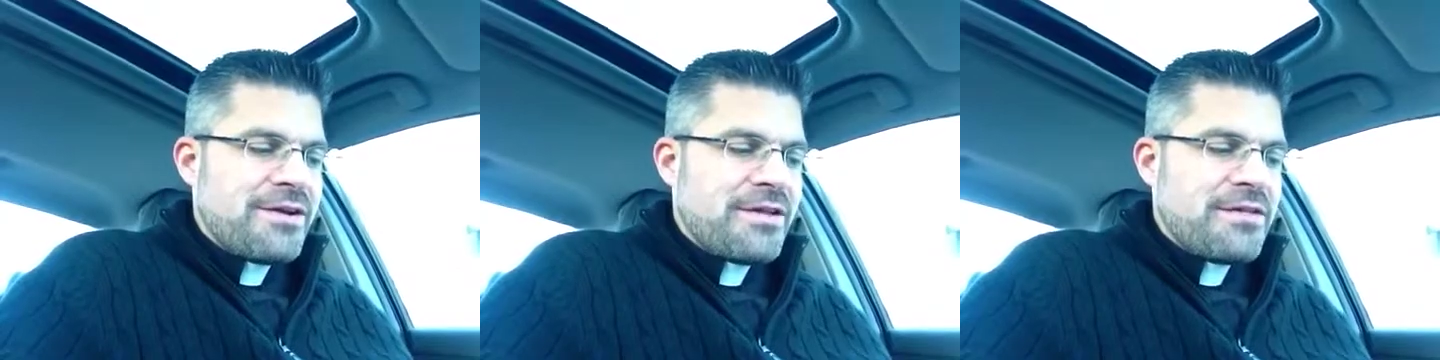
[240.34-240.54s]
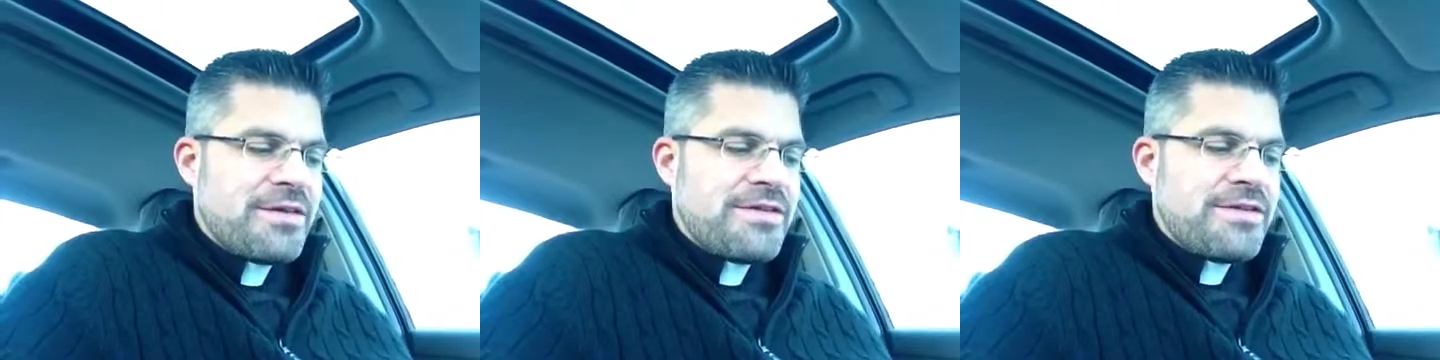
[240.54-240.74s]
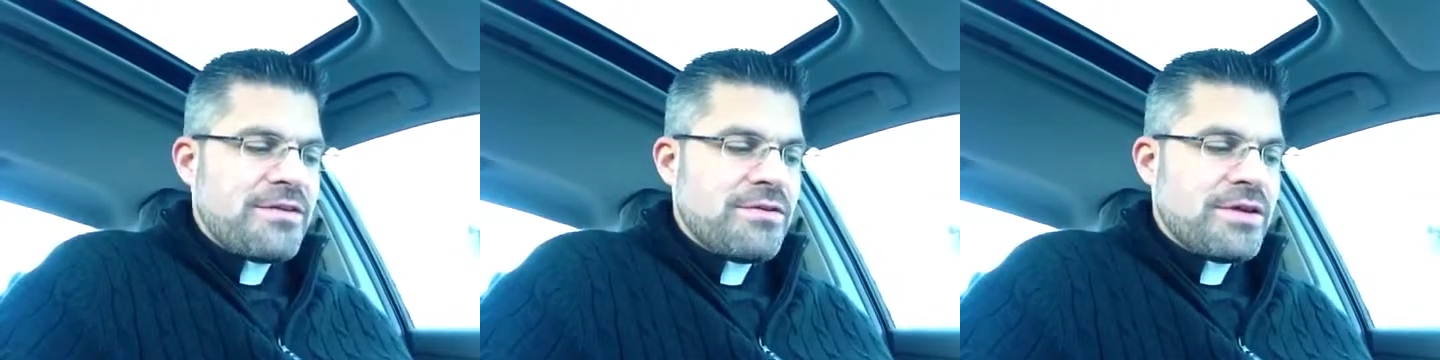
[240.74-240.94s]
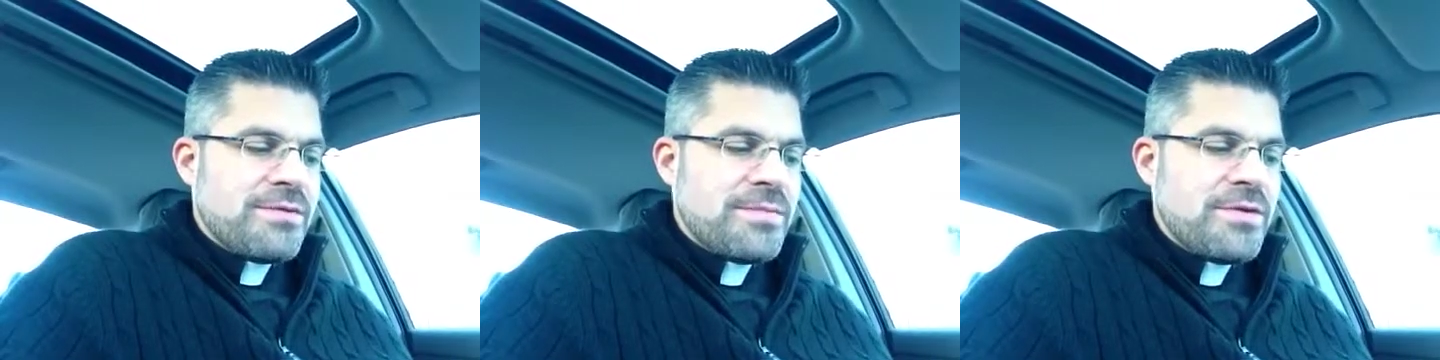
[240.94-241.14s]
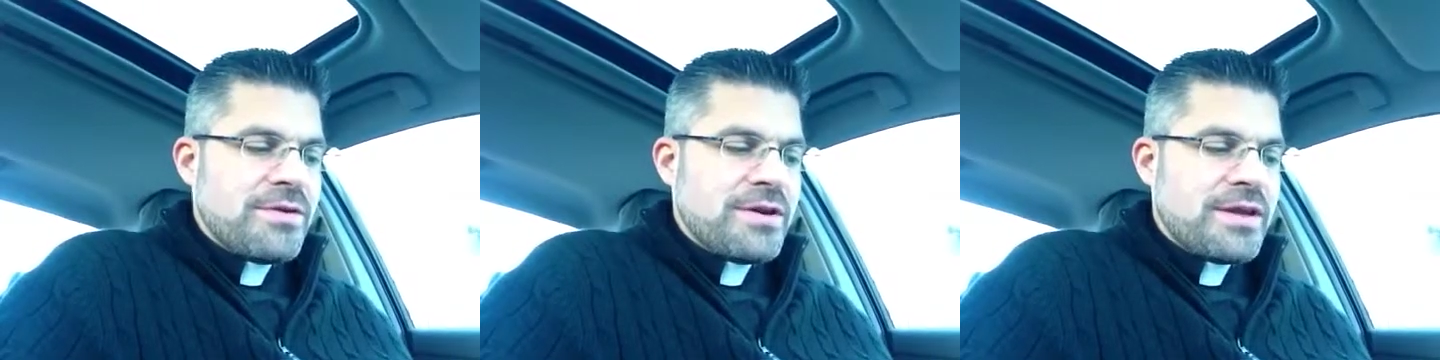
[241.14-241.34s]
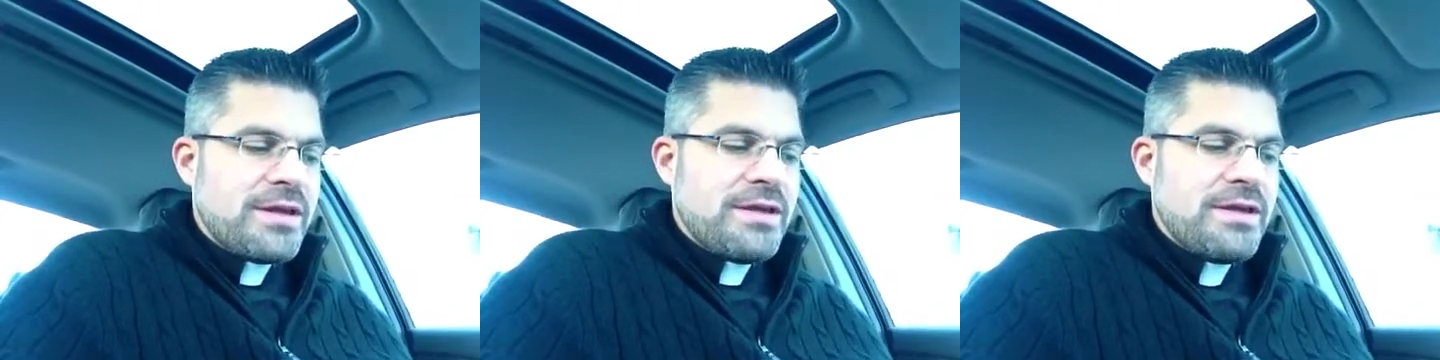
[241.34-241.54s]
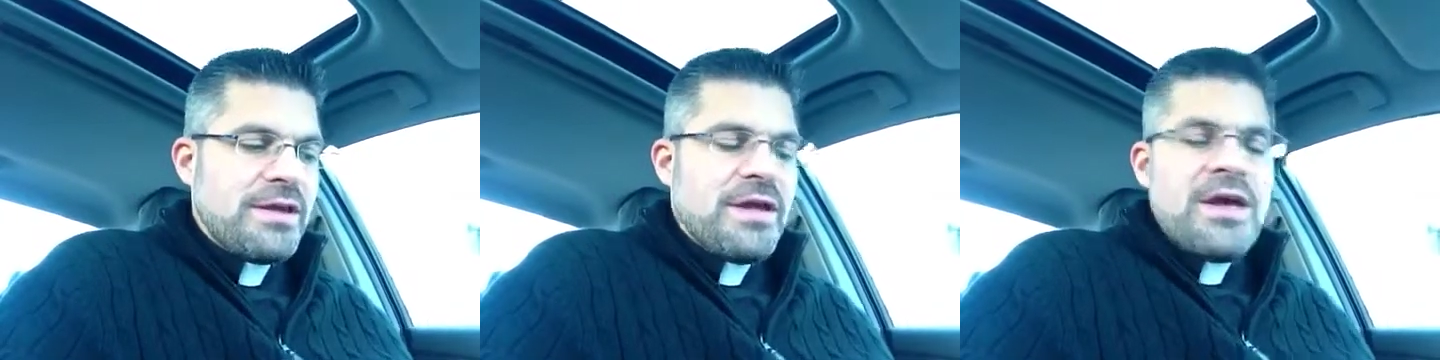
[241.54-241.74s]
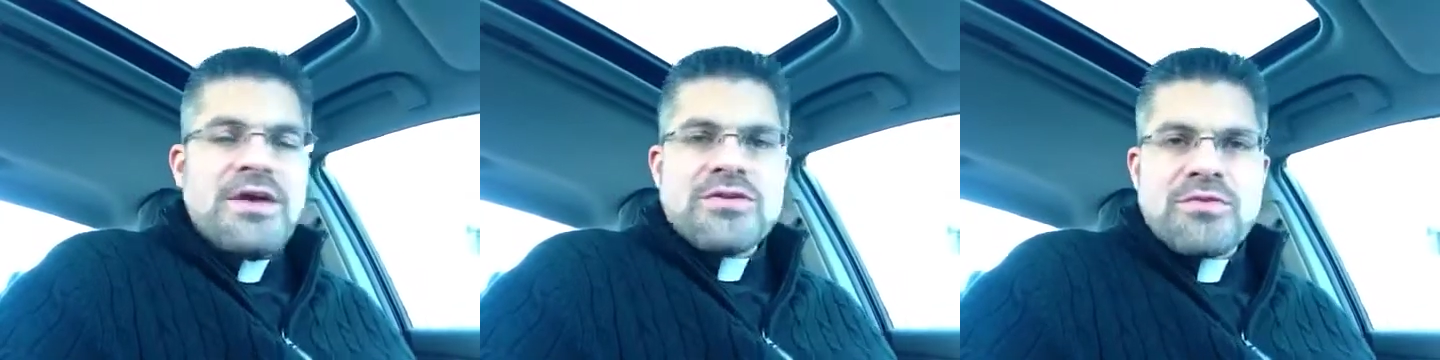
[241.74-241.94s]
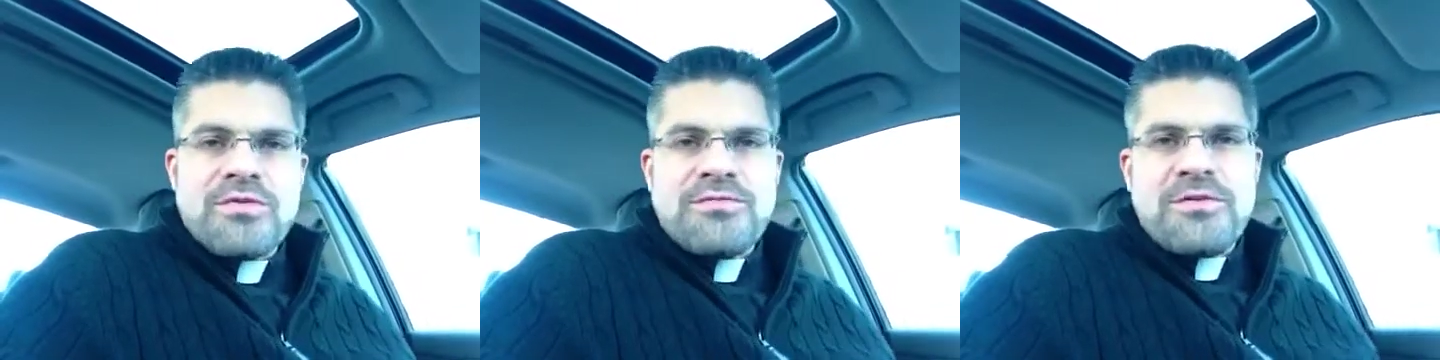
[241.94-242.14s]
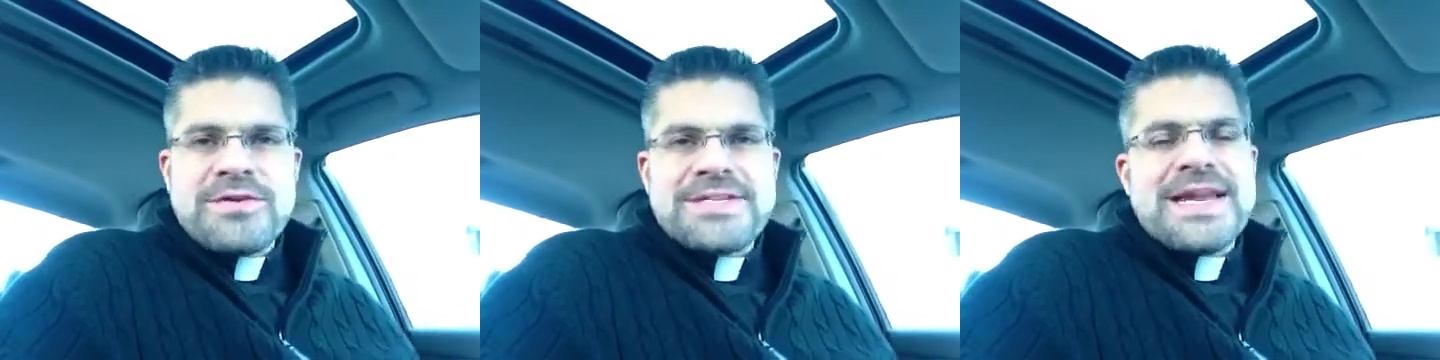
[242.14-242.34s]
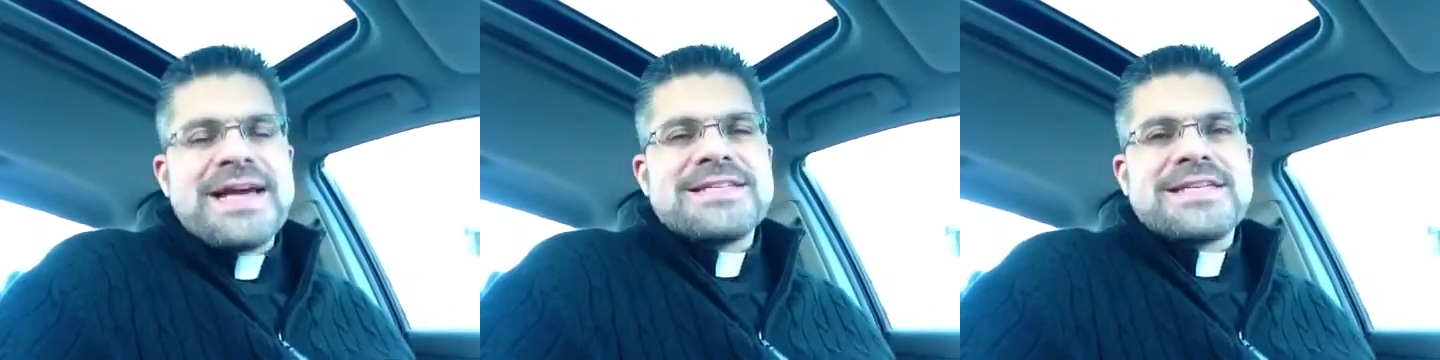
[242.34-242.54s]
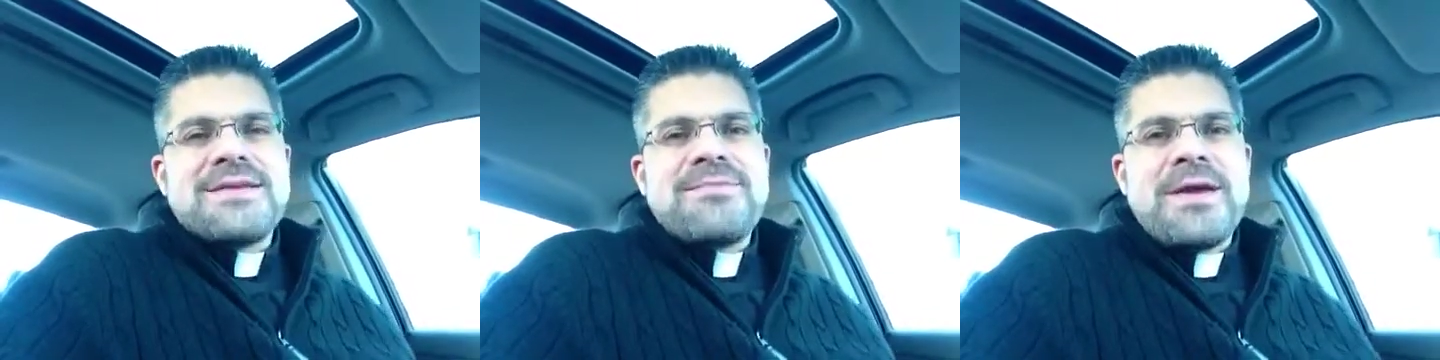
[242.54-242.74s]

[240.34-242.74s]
ecclesial community so we're first asking